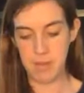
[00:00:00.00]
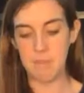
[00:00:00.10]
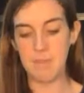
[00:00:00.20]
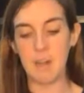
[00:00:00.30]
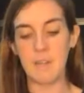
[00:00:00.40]

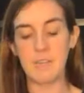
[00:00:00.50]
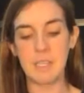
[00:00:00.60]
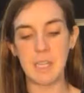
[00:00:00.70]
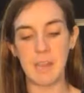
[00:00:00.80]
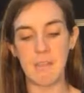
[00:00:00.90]
Father in
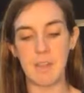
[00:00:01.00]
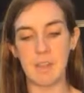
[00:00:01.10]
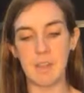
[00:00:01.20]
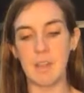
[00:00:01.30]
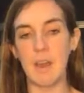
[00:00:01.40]
heaven,
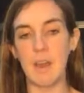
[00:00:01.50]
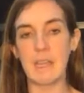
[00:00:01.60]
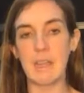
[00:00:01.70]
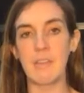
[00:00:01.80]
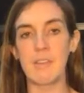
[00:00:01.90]
I
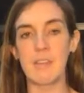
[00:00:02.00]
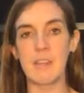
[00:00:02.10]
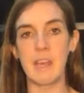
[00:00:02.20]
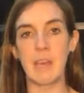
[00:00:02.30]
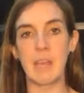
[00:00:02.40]
give you
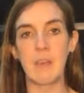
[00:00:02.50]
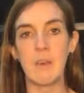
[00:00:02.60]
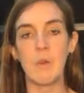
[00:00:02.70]
today